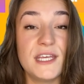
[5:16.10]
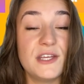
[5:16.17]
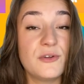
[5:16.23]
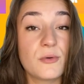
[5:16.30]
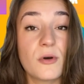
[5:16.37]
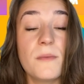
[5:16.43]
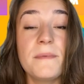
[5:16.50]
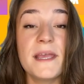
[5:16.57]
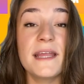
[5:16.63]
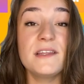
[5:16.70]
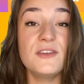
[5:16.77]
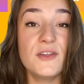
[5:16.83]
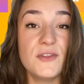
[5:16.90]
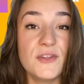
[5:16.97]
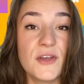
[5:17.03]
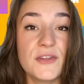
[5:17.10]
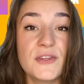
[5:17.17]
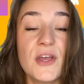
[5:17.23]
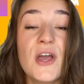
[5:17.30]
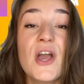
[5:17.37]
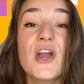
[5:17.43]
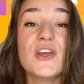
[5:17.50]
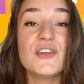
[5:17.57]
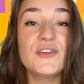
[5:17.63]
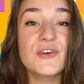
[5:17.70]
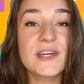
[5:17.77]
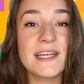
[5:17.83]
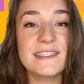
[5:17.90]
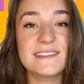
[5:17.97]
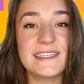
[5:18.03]
European Union, you
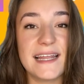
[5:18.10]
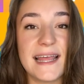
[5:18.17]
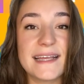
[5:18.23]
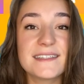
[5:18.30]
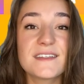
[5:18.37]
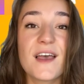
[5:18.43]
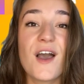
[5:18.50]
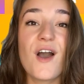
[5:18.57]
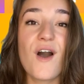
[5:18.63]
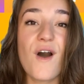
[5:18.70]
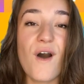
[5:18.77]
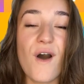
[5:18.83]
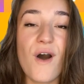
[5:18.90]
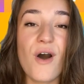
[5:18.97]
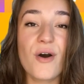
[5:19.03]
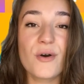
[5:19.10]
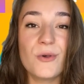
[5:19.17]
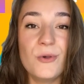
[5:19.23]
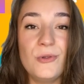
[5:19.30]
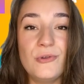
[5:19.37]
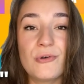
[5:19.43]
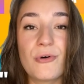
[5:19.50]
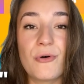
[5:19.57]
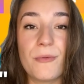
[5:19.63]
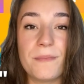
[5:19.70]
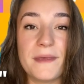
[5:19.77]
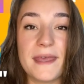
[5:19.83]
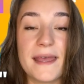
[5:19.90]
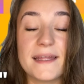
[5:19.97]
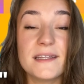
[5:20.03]
can select hors Union
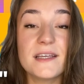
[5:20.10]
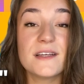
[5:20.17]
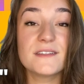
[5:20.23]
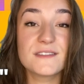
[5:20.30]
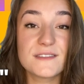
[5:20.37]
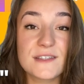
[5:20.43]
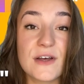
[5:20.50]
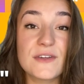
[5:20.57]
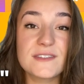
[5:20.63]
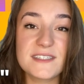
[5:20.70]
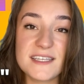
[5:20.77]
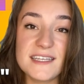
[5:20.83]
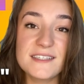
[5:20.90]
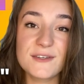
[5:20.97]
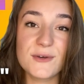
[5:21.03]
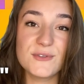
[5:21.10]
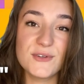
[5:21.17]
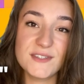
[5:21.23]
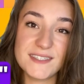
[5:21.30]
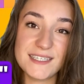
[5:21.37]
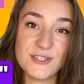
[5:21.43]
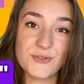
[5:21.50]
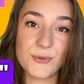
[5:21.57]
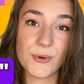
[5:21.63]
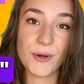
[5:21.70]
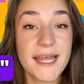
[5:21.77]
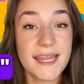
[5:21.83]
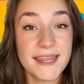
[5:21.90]
Européenne sans titre de séjour.